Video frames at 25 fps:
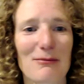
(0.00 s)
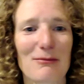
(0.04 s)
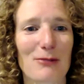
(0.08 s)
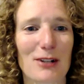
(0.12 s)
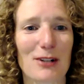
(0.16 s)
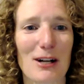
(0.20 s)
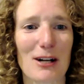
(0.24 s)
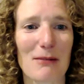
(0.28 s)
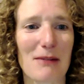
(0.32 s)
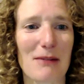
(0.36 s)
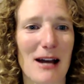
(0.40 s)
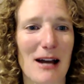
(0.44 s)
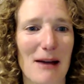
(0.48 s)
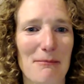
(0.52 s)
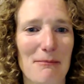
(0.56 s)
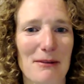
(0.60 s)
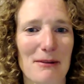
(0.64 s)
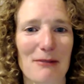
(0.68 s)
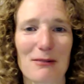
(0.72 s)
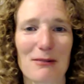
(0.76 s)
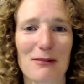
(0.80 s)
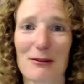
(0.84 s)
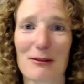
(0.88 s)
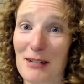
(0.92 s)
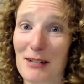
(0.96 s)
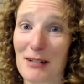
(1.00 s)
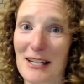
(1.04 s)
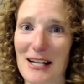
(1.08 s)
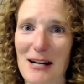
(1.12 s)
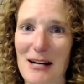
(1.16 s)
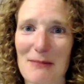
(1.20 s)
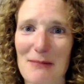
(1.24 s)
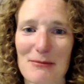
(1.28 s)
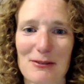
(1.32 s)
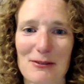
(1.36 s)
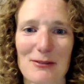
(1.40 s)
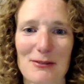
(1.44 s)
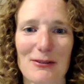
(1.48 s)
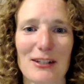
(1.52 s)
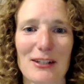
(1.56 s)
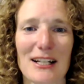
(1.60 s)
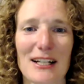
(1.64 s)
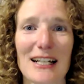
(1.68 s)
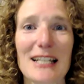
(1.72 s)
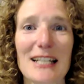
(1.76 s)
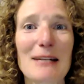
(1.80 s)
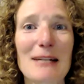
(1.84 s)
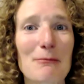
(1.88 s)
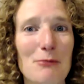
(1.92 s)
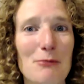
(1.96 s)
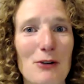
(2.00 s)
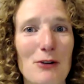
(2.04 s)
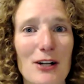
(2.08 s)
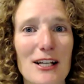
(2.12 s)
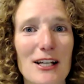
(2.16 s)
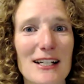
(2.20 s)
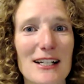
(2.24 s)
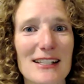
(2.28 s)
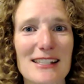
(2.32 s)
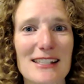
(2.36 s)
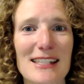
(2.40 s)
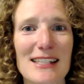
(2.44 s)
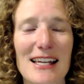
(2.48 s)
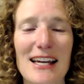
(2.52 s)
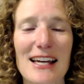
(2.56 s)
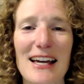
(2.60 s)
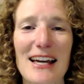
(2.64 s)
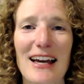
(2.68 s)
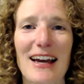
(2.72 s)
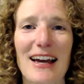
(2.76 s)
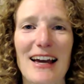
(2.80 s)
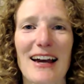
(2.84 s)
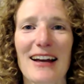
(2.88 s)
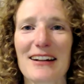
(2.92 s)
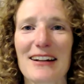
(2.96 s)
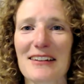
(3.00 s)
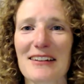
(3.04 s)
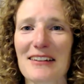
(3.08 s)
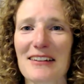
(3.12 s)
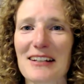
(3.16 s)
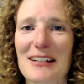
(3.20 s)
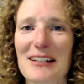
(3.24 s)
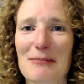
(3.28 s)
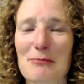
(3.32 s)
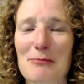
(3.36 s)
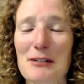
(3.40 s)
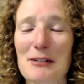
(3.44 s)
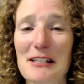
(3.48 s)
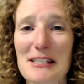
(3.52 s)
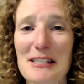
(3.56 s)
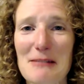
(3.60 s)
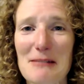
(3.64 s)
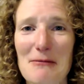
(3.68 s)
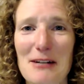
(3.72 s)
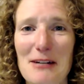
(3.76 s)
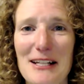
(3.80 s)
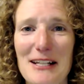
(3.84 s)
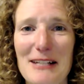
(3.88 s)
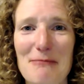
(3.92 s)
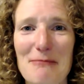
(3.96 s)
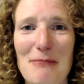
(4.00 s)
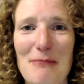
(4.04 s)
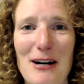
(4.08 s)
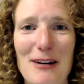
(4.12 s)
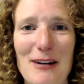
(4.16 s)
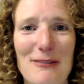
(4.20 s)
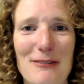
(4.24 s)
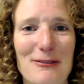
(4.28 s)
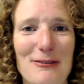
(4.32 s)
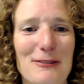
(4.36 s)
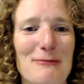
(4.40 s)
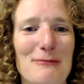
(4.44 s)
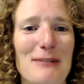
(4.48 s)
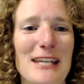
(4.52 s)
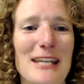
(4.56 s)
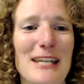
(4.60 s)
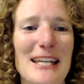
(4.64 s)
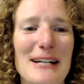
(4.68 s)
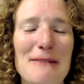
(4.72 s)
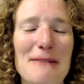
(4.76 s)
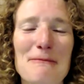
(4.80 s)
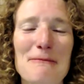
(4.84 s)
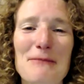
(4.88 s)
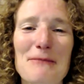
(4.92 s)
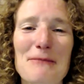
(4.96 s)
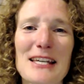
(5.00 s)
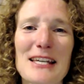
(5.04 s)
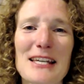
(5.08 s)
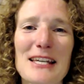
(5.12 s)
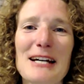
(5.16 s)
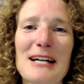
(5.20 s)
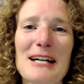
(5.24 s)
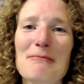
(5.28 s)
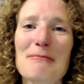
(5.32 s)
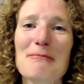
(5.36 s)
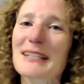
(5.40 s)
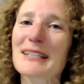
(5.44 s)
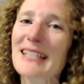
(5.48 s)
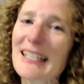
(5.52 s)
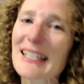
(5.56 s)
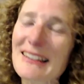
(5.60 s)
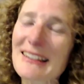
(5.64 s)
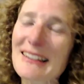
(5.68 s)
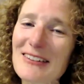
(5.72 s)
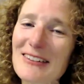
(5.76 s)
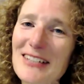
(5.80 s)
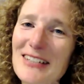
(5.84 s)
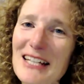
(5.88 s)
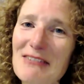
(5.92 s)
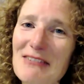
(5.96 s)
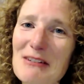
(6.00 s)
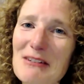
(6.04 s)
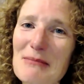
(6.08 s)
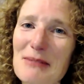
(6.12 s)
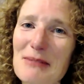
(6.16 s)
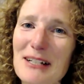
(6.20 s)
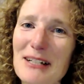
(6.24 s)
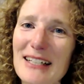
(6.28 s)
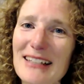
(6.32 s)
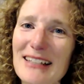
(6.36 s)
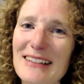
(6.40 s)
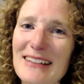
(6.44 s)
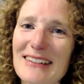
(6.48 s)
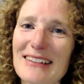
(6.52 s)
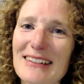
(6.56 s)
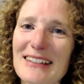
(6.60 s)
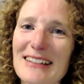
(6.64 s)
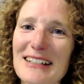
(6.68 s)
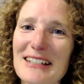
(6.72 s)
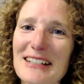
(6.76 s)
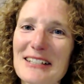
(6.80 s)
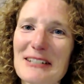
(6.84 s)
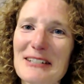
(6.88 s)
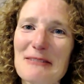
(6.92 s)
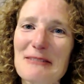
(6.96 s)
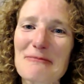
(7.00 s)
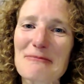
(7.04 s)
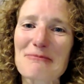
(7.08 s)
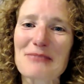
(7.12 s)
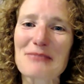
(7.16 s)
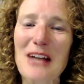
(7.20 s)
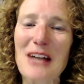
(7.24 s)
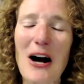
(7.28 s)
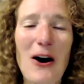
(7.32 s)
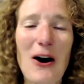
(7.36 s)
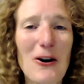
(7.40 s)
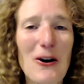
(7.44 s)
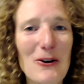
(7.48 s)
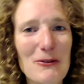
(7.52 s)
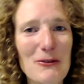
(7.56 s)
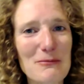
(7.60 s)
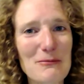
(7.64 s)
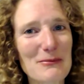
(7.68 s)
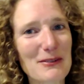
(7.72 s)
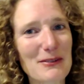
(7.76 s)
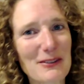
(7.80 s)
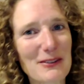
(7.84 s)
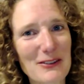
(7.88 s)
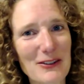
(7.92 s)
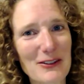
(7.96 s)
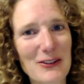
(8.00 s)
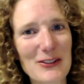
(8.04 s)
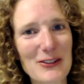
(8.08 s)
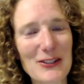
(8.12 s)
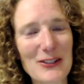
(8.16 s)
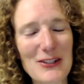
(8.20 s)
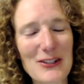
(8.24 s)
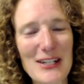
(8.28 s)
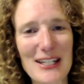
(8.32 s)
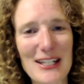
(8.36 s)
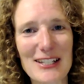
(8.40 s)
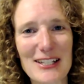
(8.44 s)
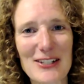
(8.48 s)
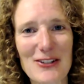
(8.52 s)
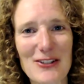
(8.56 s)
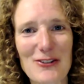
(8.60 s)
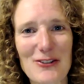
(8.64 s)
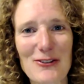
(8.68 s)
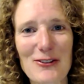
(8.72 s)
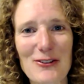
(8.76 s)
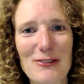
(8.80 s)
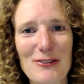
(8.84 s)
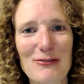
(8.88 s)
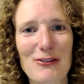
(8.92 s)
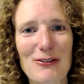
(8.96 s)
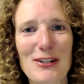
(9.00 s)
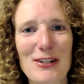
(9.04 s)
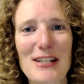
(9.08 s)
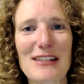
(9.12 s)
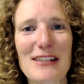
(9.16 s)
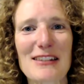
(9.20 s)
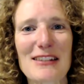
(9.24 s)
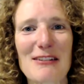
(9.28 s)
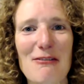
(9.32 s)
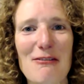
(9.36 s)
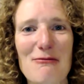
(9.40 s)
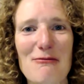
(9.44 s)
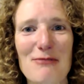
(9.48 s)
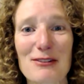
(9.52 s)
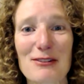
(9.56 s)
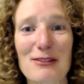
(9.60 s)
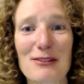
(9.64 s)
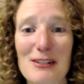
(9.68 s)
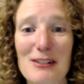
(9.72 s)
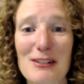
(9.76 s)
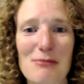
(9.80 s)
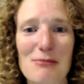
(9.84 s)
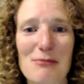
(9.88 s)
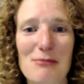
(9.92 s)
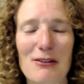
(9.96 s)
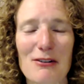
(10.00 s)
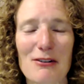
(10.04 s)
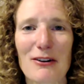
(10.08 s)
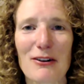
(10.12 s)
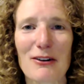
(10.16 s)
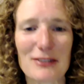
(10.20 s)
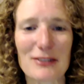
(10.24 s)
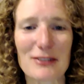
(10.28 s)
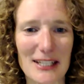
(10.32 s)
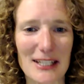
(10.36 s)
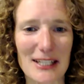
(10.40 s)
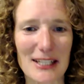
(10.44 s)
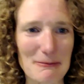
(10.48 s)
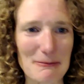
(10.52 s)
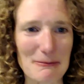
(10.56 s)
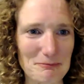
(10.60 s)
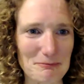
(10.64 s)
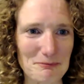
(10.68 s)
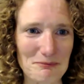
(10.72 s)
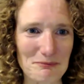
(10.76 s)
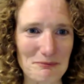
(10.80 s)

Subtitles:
what I'm happy with when it comes to the cleaning products. And I think it's pretty similar in the bathroom here. But that's not everybody's home. So you can choose for yourself what's your priority.